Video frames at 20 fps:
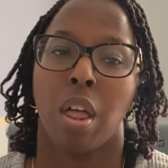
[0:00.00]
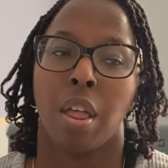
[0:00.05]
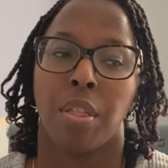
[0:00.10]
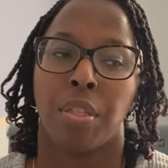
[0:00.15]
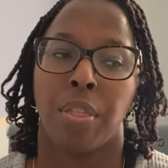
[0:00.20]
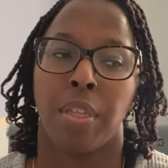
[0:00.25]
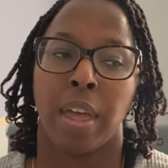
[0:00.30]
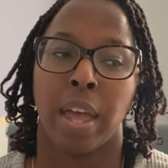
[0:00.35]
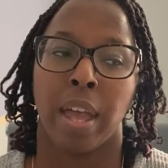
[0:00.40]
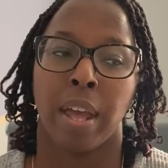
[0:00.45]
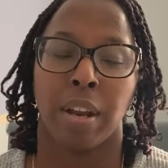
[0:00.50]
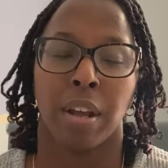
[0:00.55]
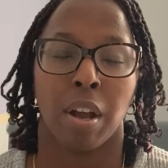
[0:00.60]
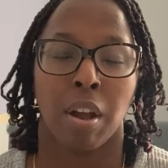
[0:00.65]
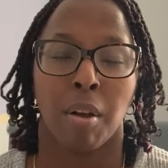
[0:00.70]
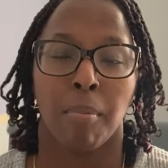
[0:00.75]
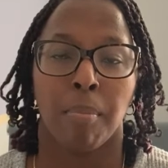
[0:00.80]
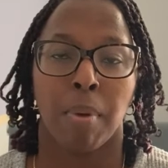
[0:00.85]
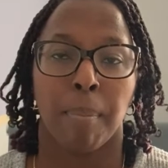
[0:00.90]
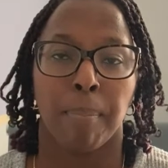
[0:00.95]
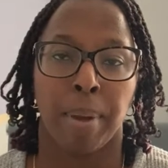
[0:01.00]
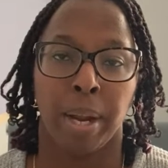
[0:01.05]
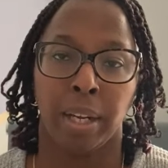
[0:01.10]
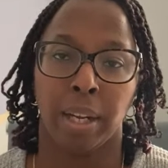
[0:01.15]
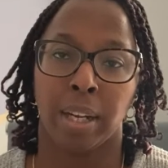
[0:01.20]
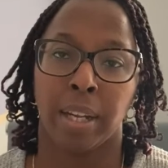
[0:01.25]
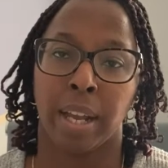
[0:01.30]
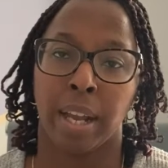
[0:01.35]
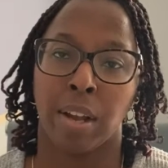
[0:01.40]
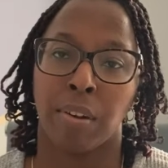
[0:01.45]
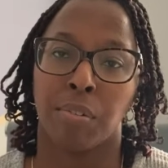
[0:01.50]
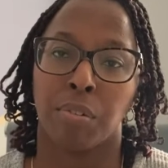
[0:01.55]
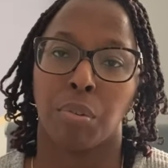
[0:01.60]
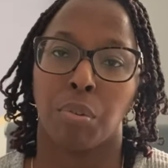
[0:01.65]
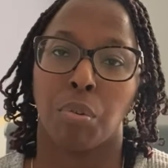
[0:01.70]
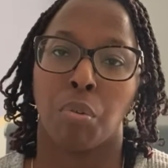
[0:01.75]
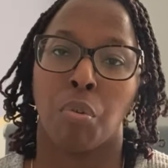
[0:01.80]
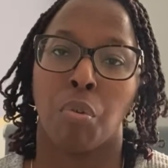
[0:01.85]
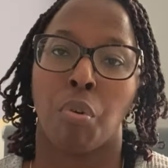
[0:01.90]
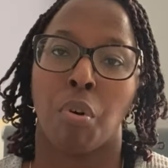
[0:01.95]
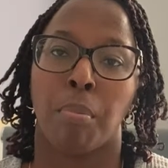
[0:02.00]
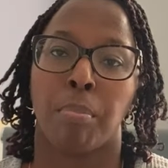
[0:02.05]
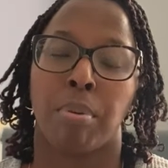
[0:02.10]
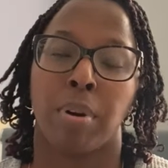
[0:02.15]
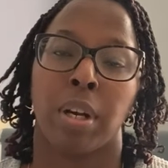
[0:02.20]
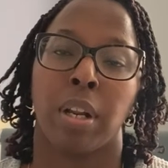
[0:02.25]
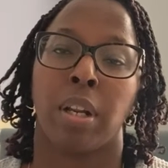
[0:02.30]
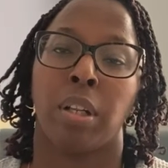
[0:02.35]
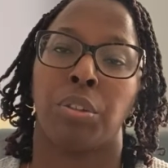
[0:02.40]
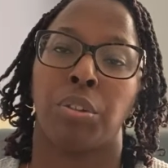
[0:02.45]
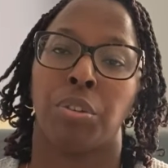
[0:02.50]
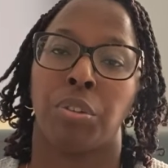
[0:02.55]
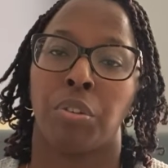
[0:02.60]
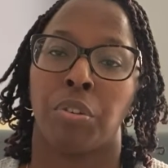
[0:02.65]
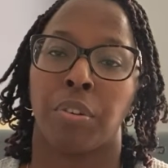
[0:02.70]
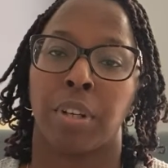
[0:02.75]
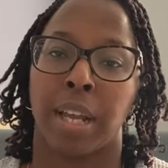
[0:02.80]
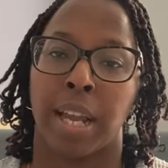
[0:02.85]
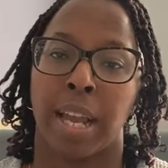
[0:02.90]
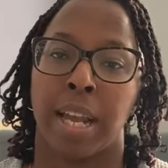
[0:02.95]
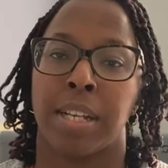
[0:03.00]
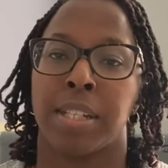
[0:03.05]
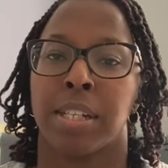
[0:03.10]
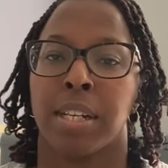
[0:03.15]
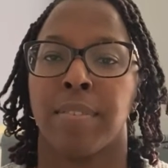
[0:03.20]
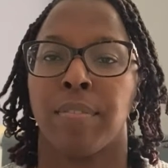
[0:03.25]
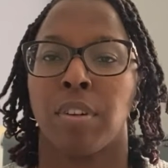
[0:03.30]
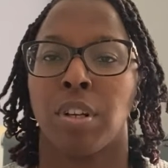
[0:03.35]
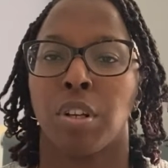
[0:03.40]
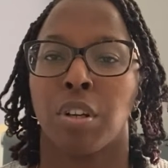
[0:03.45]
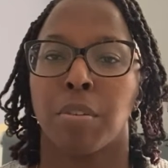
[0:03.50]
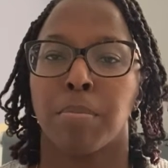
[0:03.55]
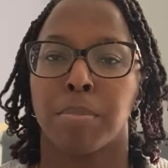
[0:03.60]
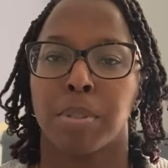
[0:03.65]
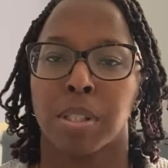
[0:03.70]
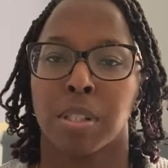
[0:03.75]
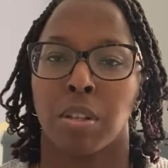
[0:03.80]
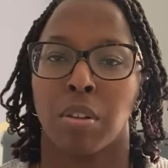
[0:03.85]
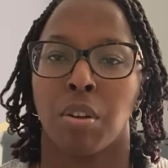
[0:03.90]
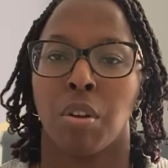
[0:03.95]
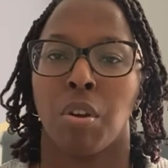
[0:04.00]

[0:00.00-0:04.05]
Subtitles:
that bank account, or put it into your cash envelopes.